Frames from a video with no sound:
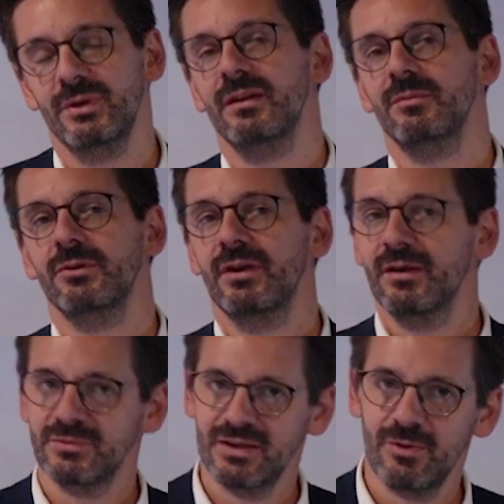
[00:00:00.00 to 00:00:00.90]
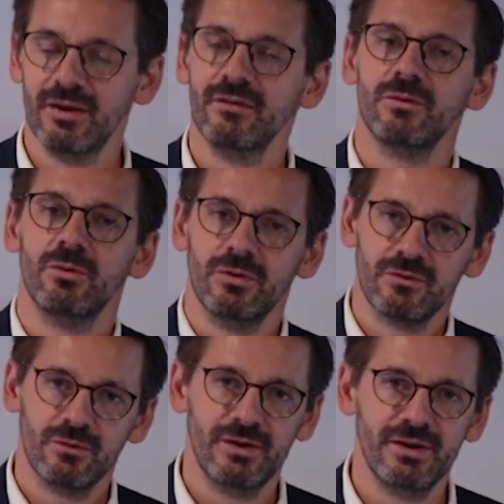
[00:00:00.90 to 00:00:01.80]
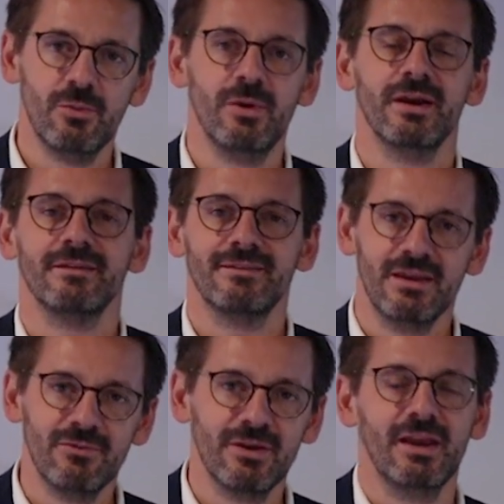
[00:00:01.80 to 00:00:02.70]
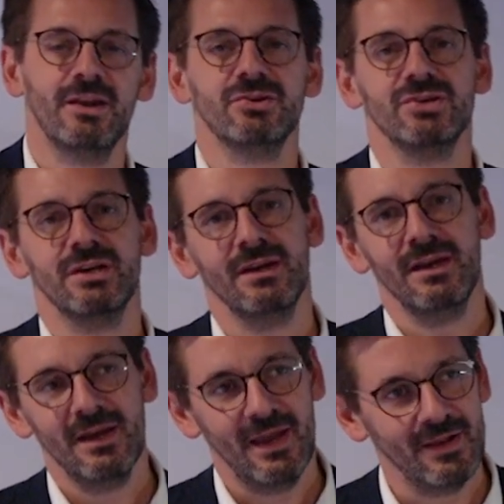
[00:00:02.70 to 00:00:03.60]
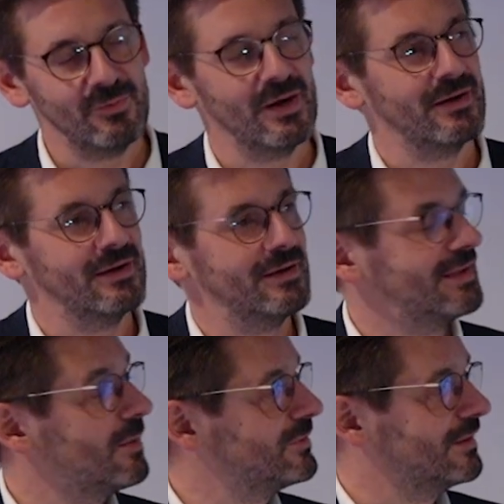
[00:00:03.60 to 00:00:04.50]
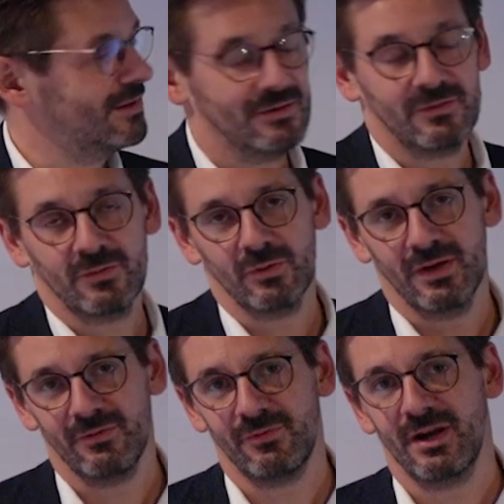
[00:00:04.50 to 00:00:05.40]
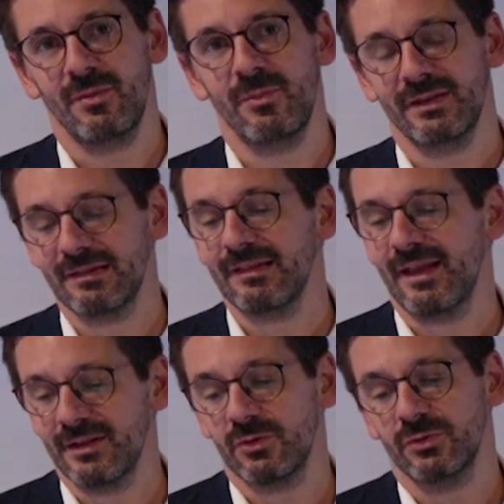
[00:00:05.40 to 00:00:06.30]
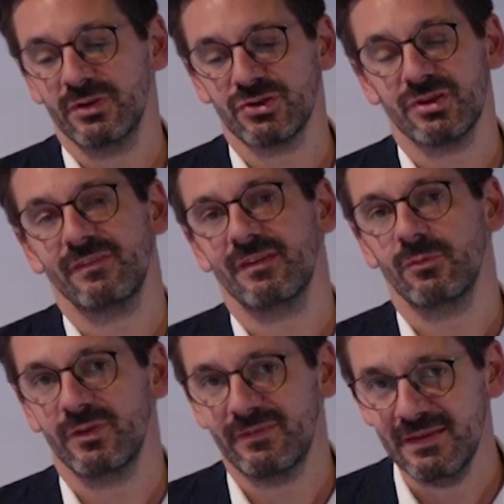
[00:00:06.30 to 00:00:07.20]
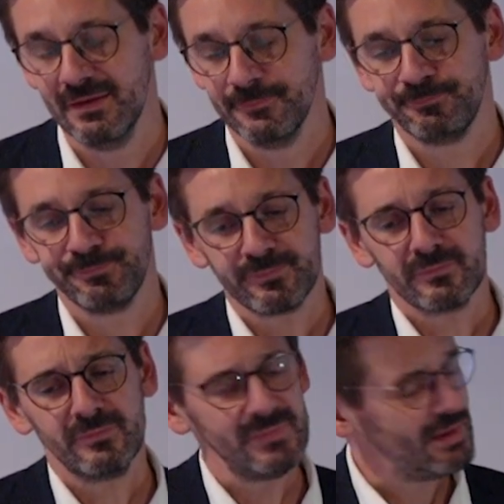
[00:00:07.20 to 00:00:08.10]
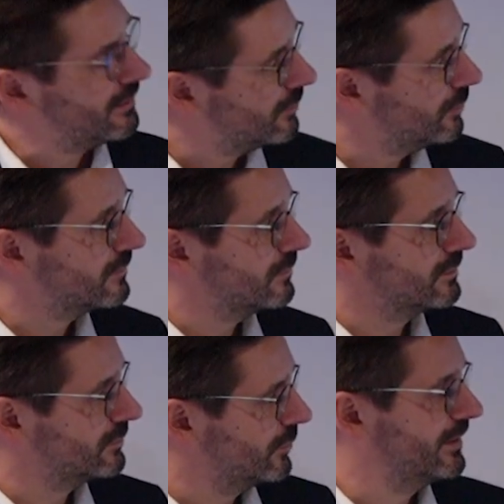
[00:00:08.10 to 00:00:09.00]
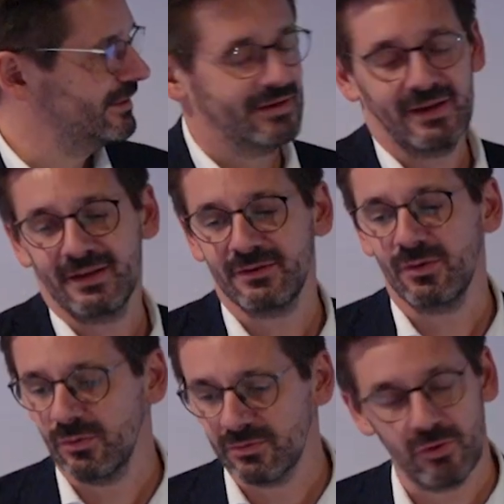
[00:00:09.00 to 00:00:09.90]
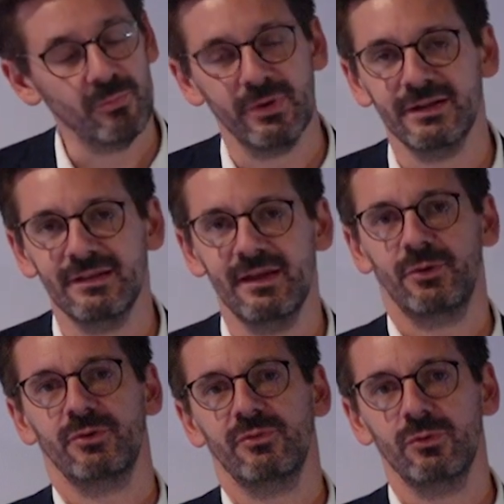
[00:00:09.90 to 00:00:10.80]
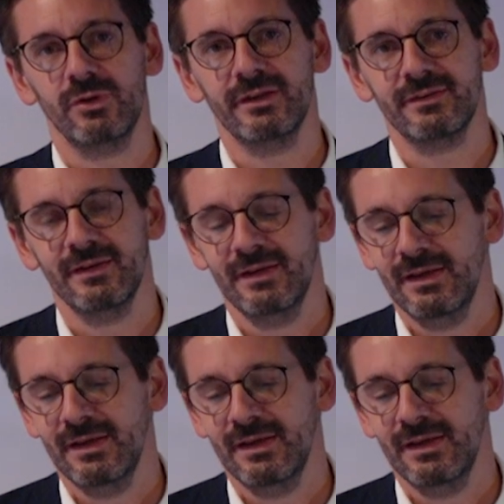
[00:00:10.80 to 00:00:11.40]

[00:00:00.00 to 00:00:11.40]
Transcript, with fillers: PWM dimming. So also here we are saving energy and we are adapting it to the environmental light conditions that we see. And also the turn indicator, completely out of OLED,